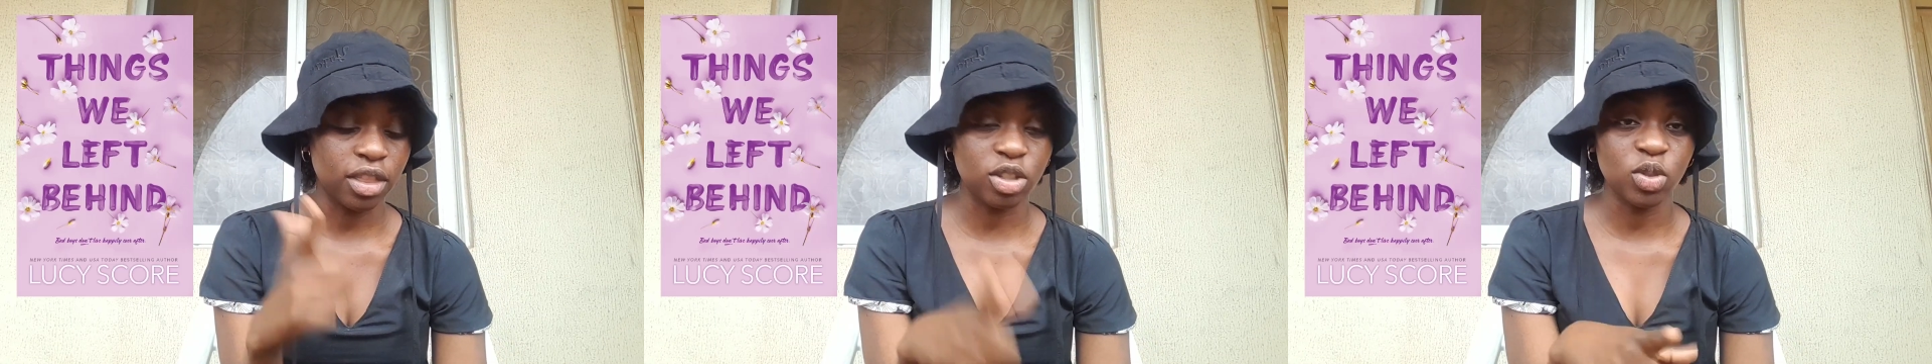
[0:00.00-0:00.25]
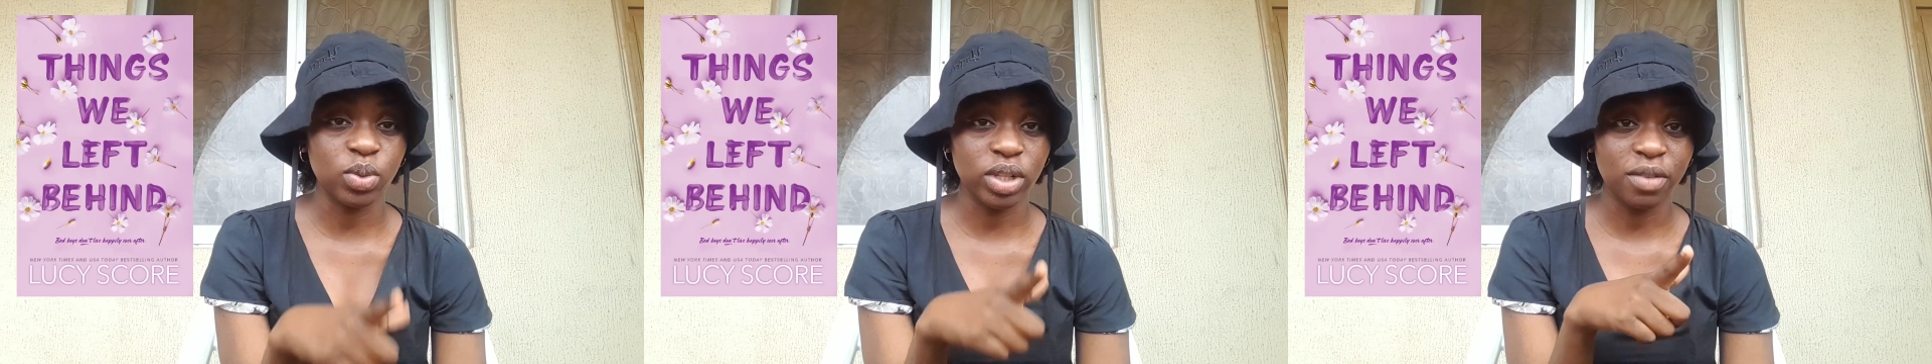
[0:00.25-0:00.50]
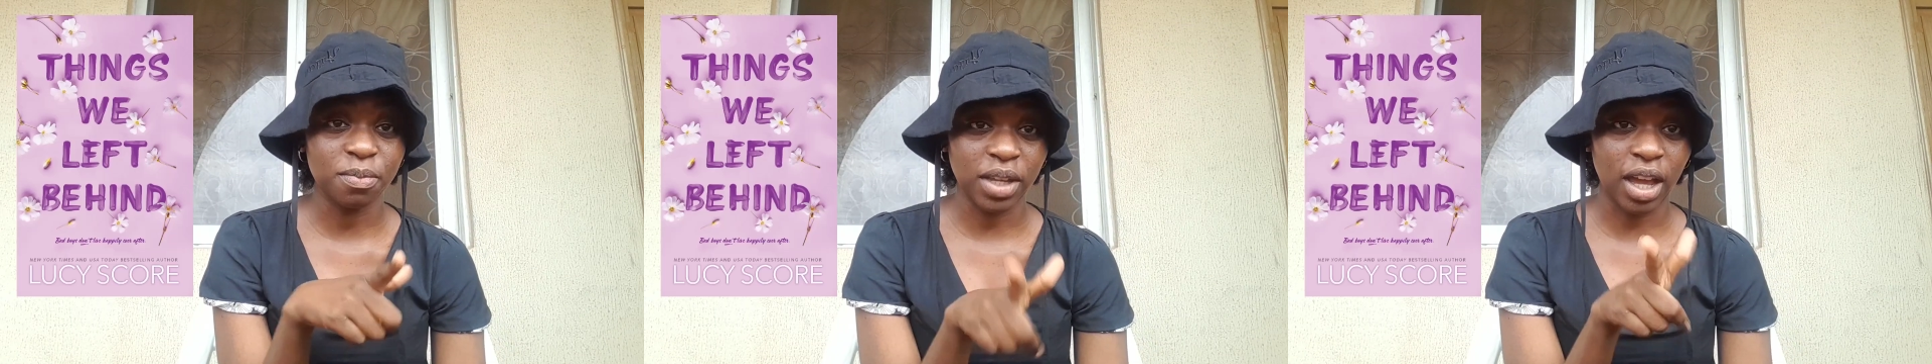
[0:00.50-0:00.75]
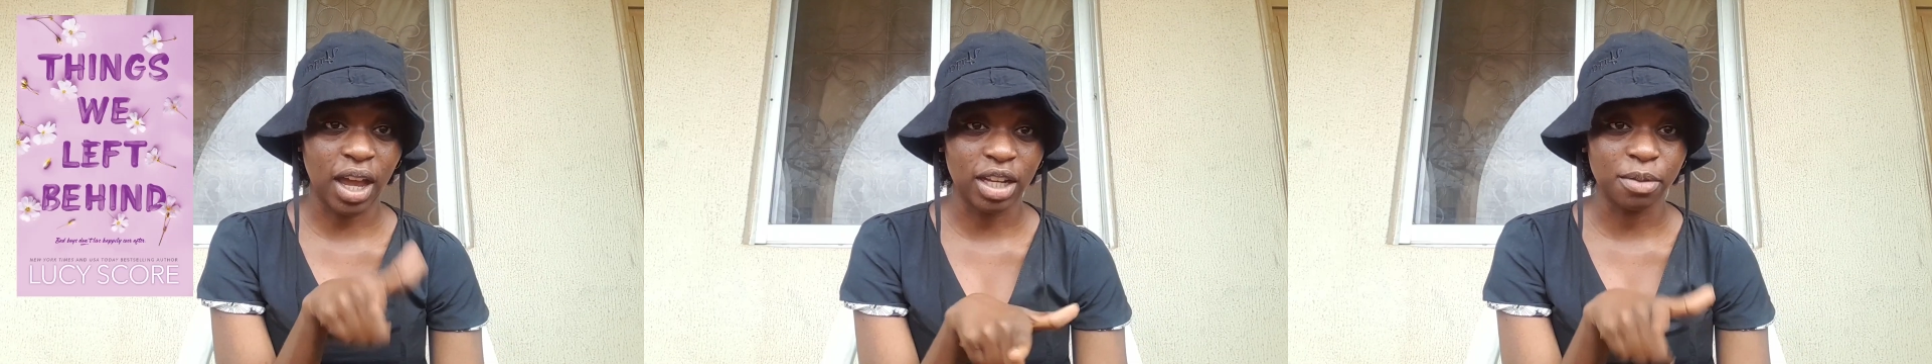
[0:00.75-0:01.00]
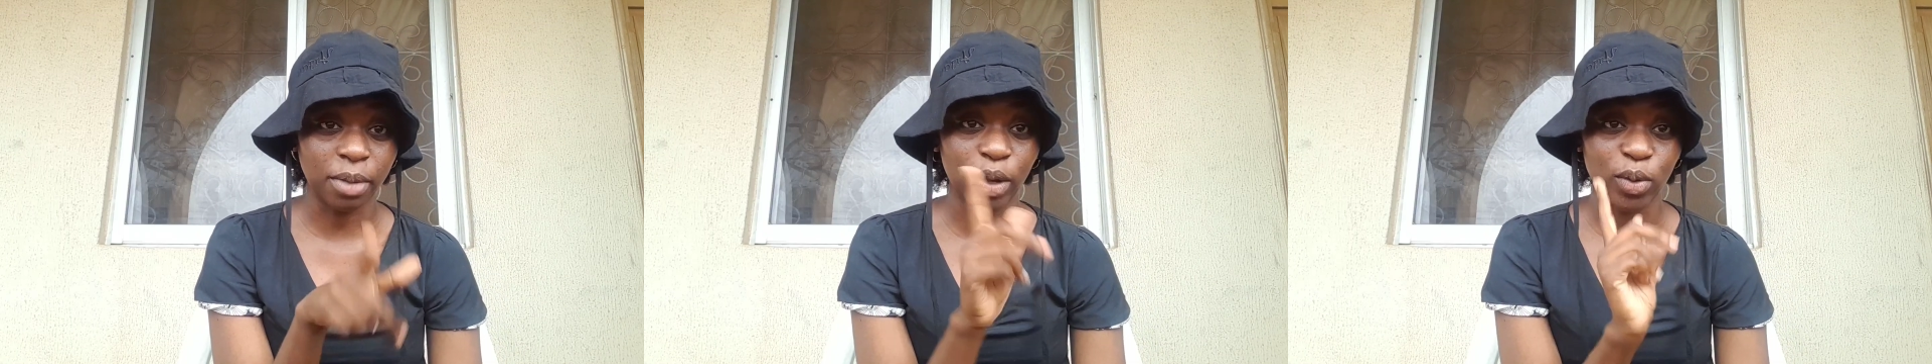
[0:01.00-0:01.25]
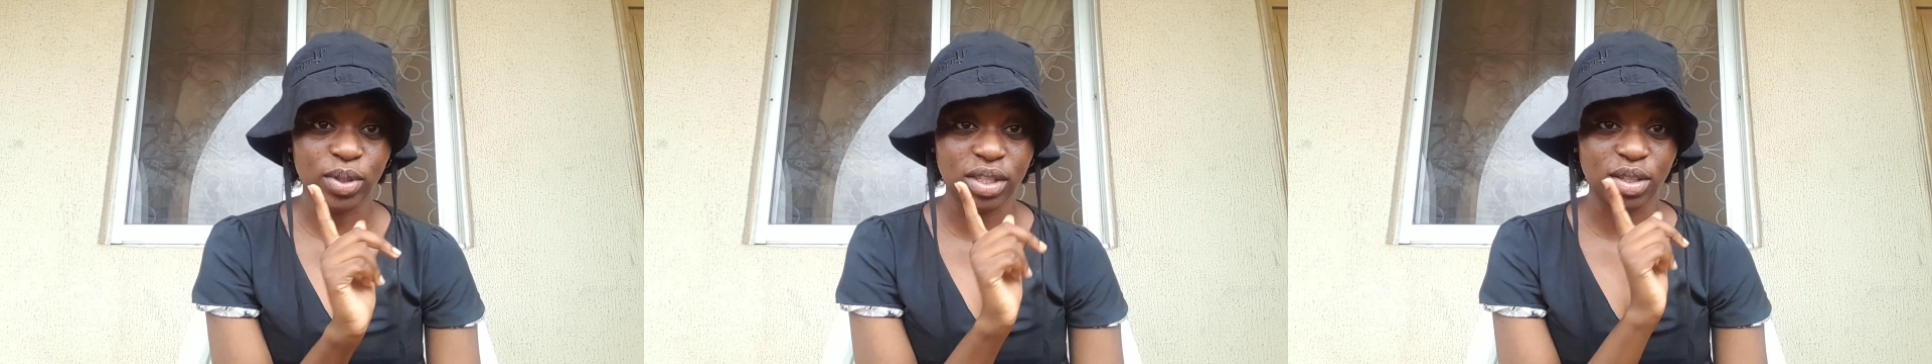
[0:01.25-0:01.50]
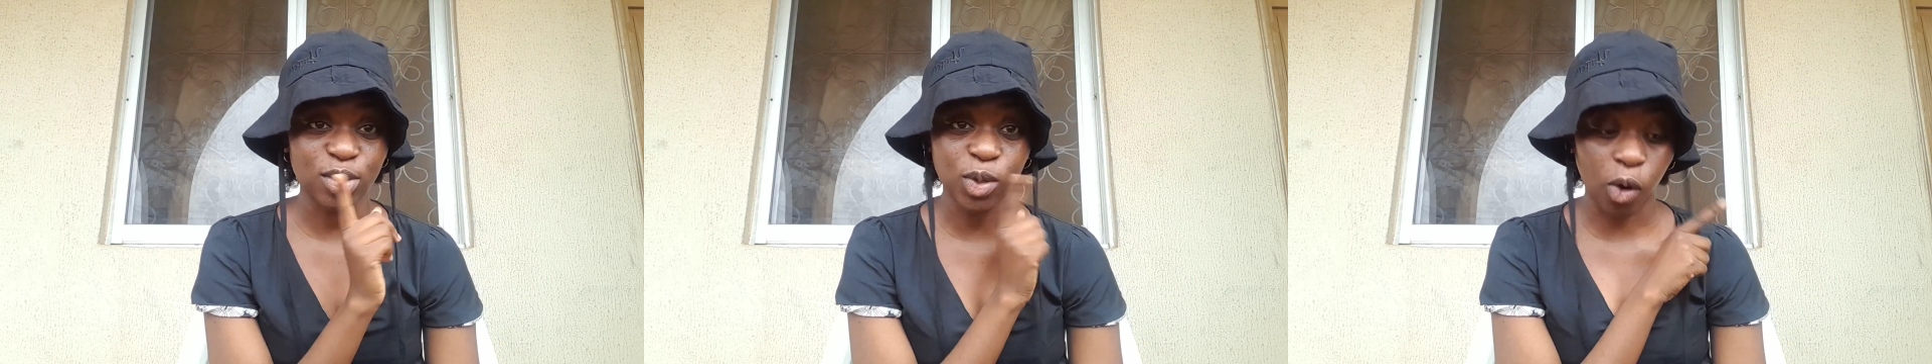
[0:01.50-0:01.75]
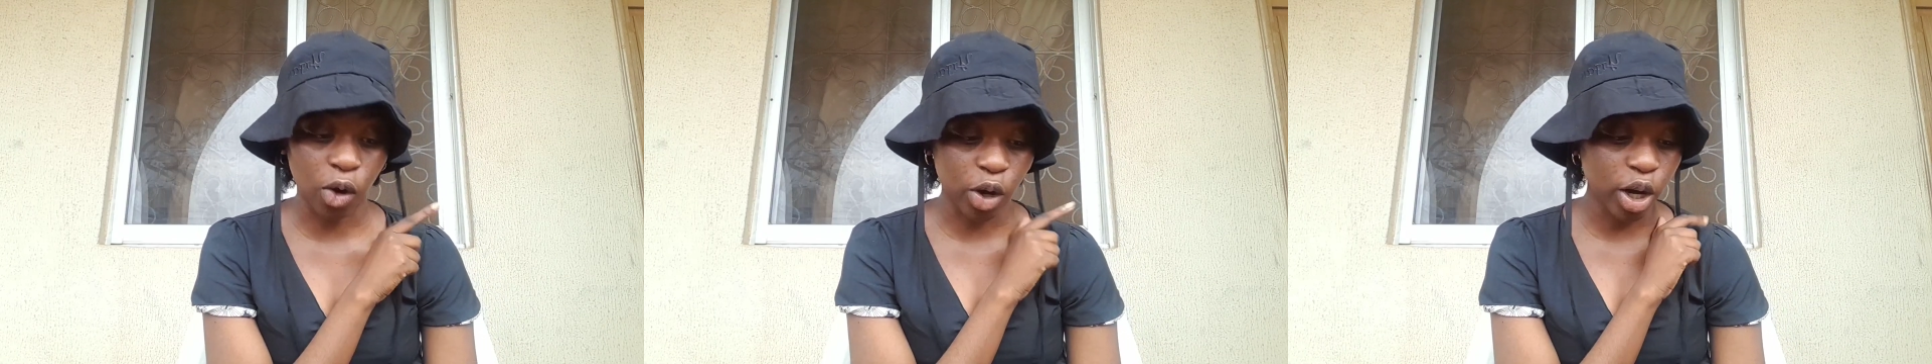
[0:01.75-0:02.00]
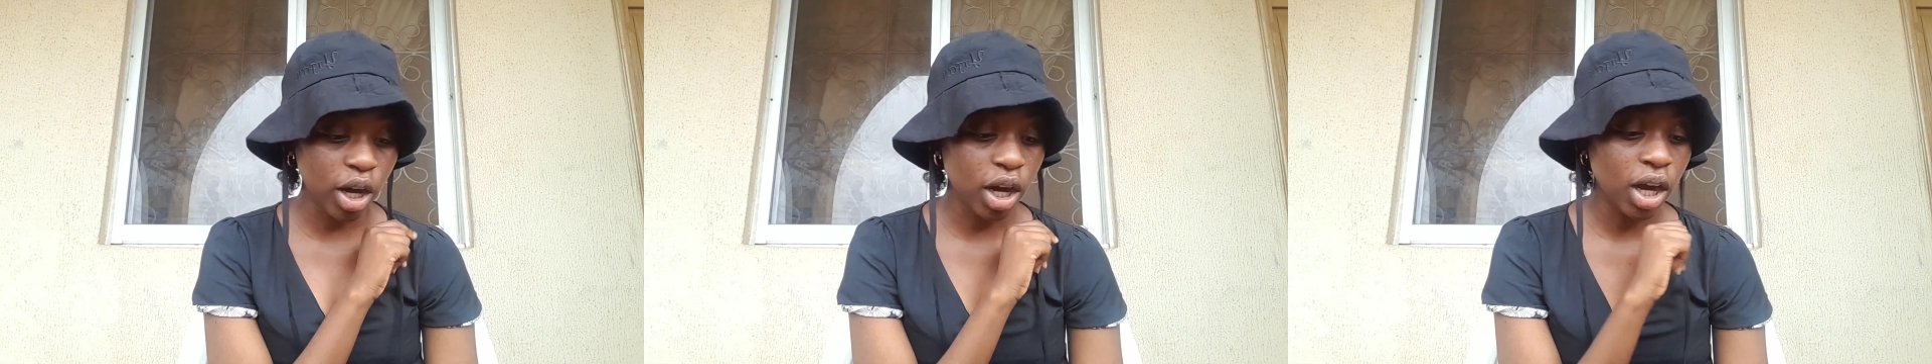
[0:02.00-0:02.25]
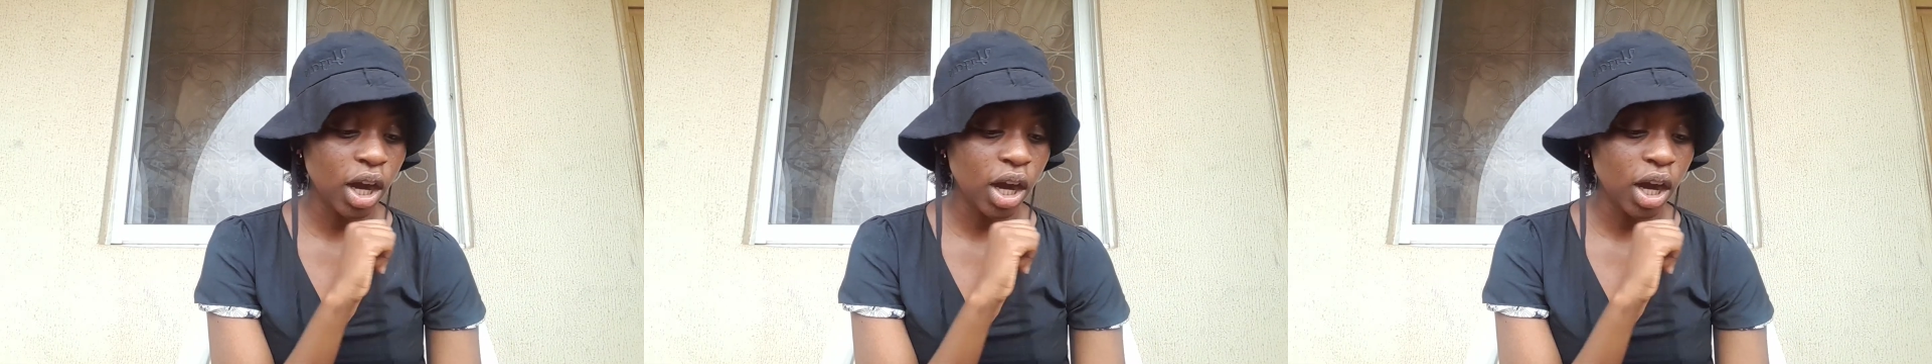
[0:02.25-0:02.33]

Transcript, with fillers: Things We Left Behind by Lucy Score,